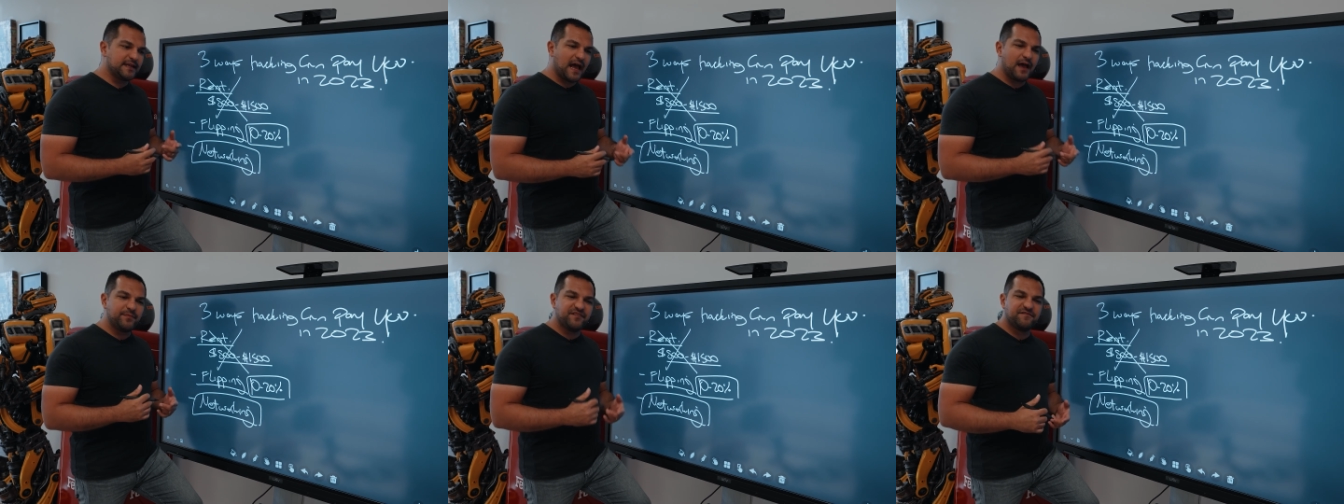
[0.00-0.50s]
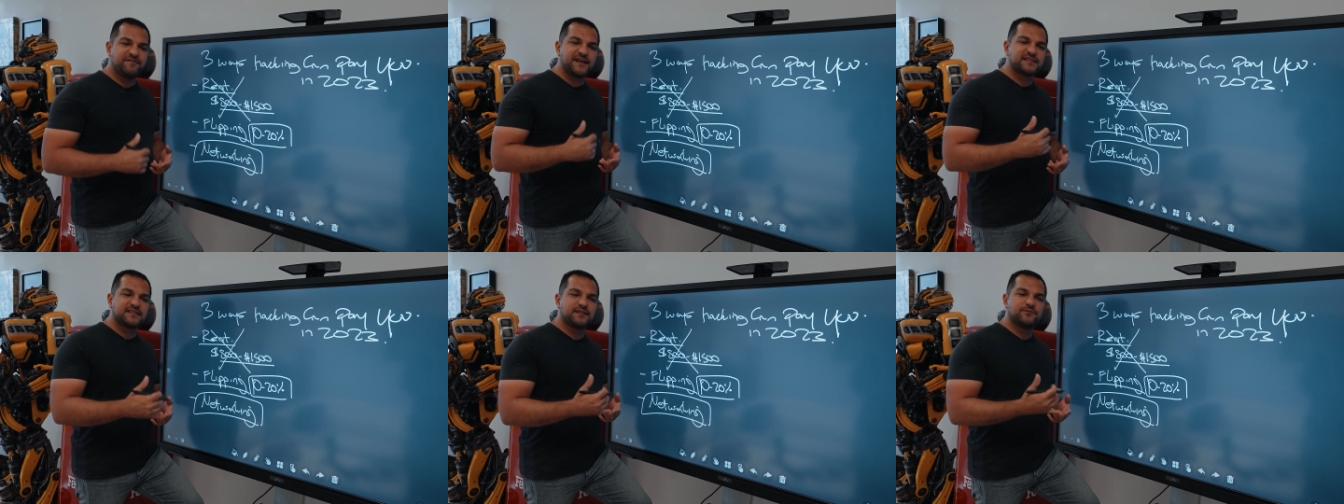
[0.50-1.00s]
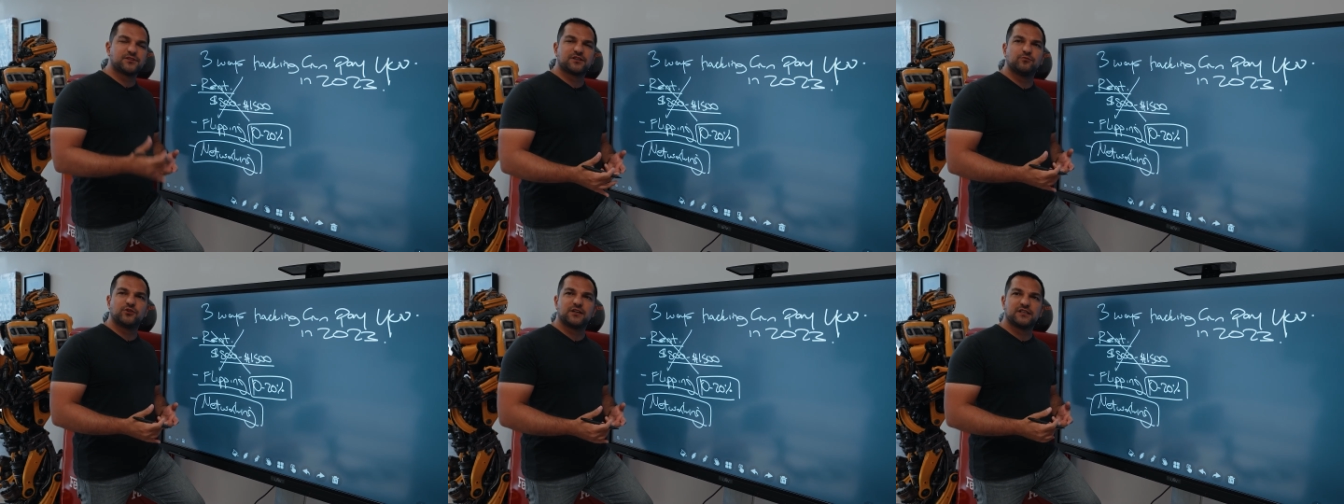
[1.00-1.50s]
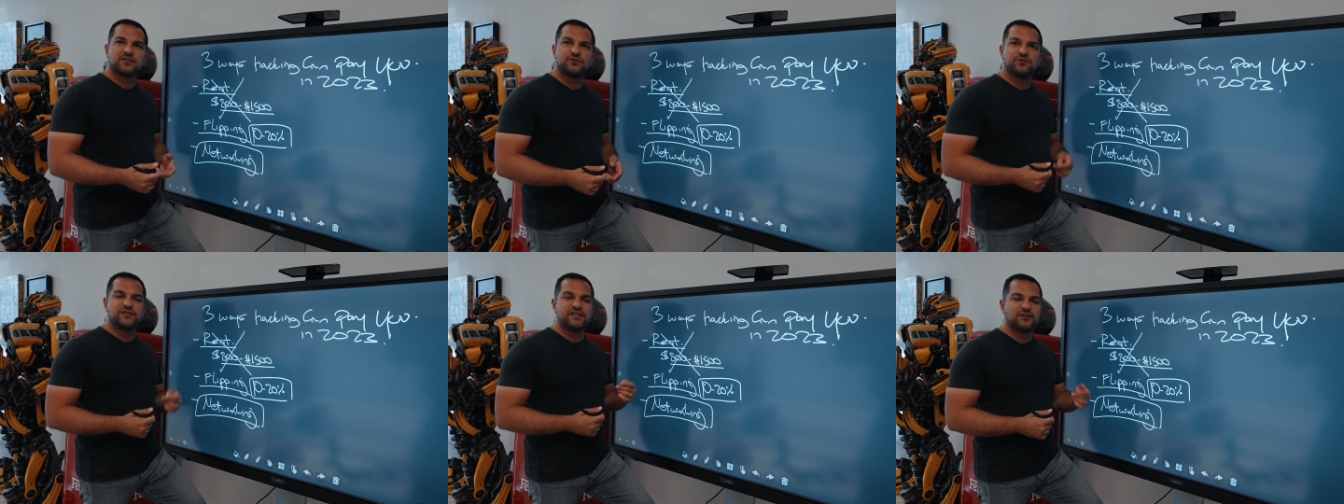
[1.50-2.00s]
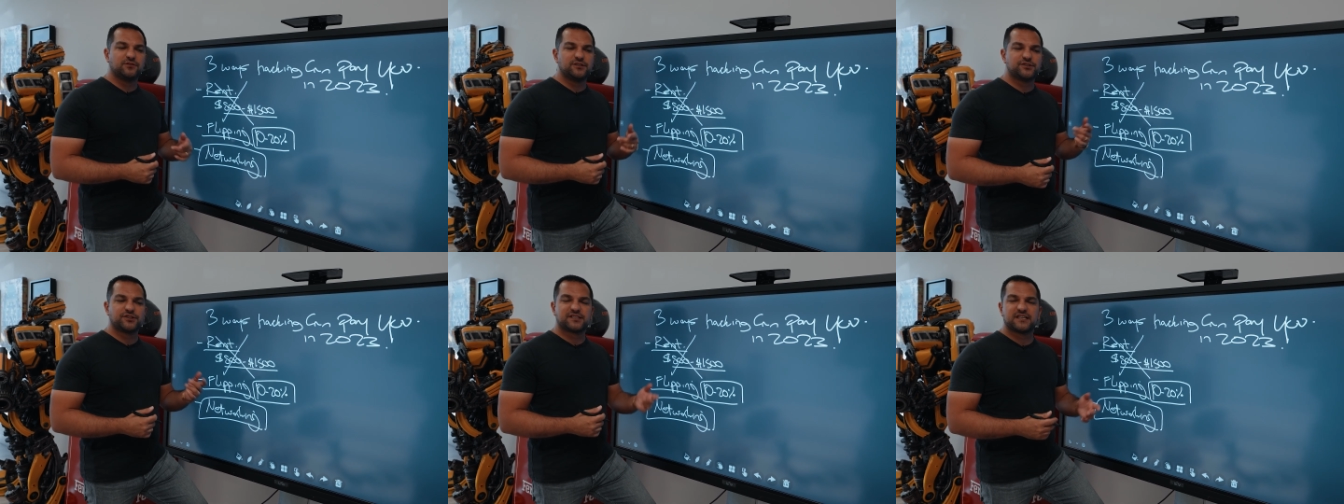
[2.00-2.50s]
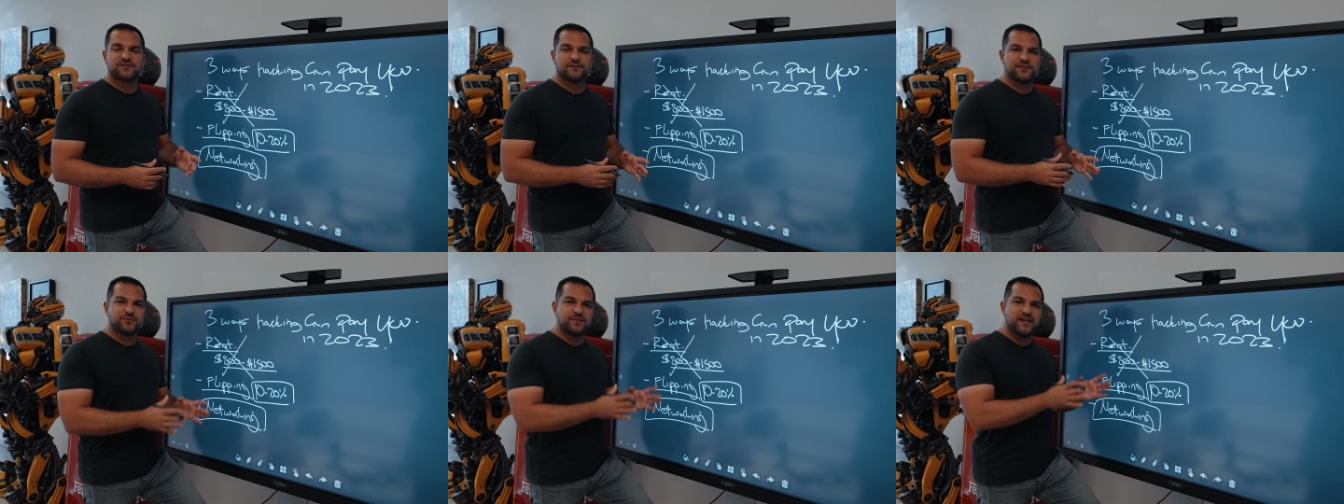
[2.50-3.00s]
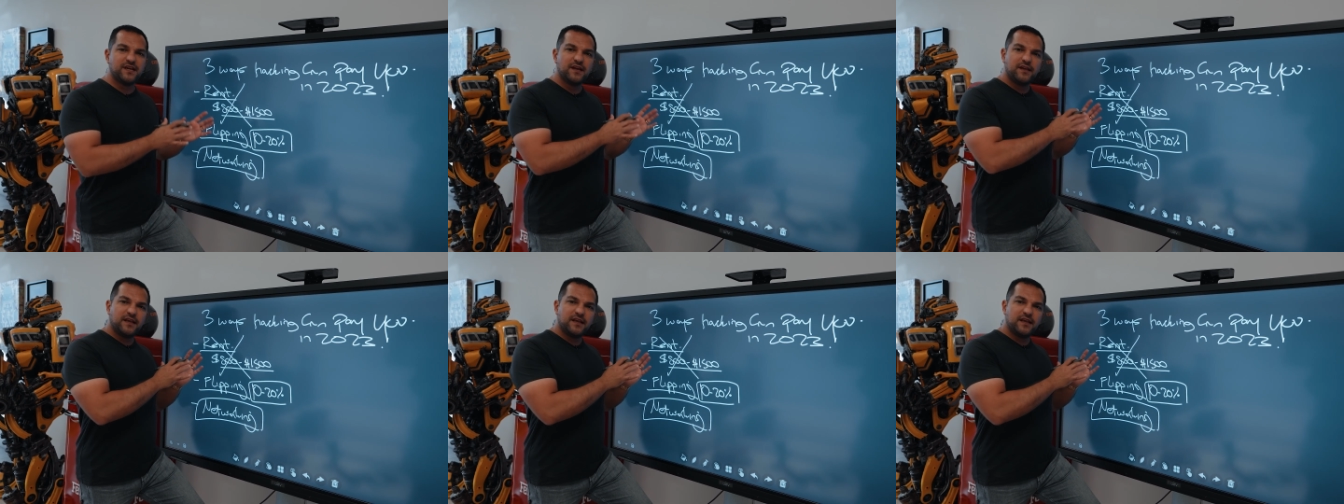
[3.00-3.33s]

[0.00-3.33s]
I'm investing with someone else who's equally successful as me